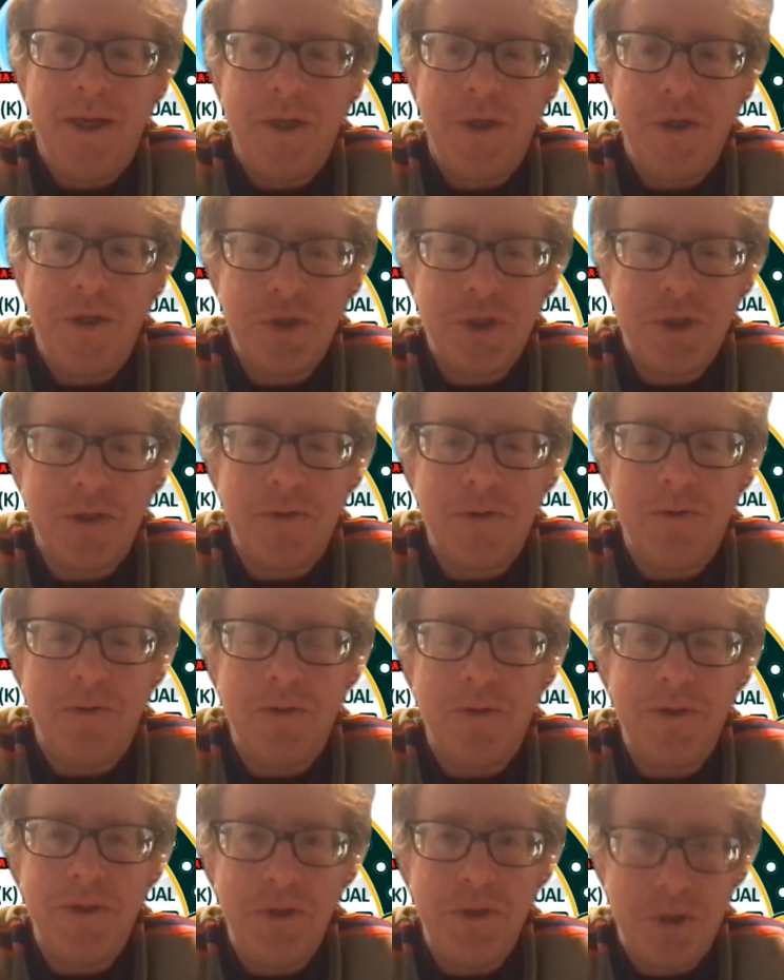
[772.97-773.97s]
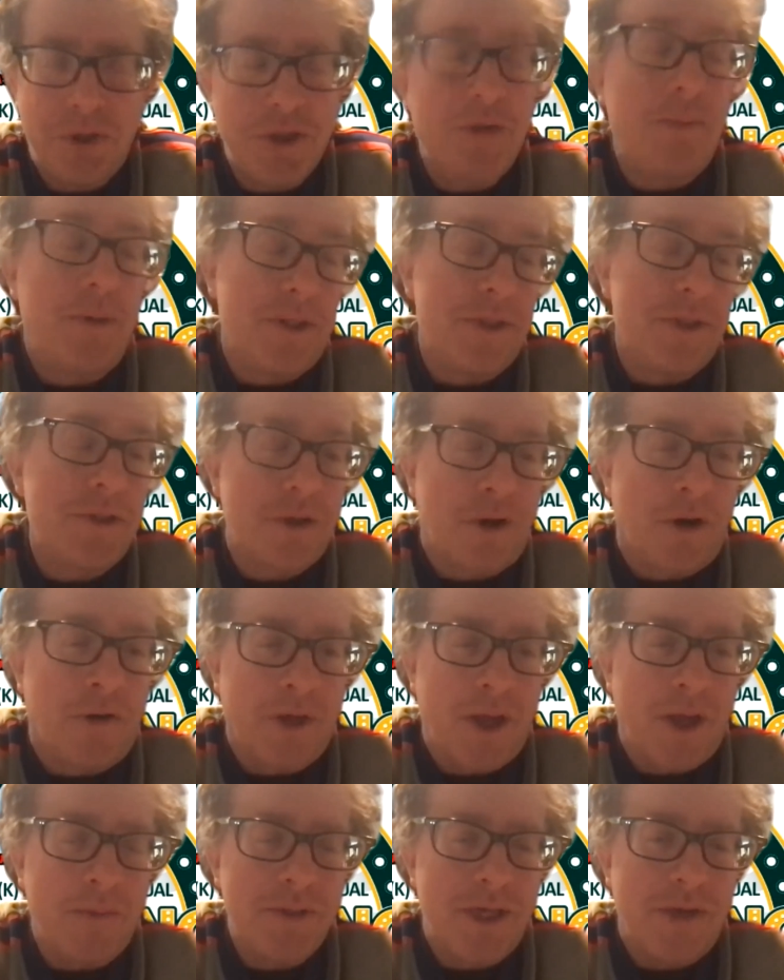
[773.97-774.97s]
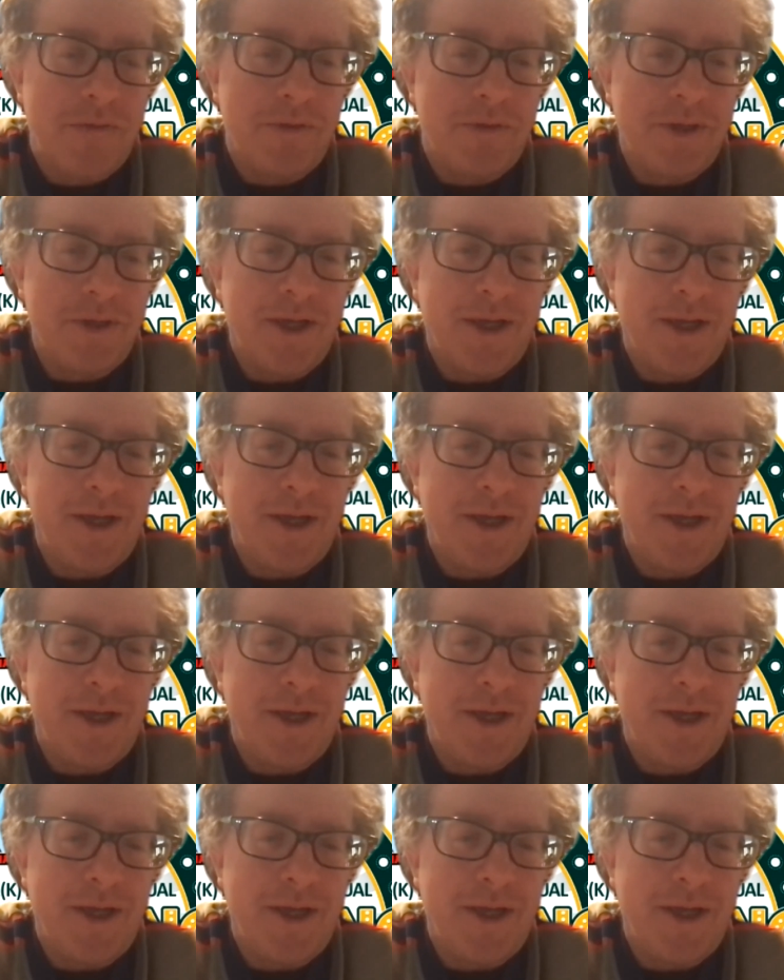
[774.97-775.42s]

You should have been the starter of Game 7.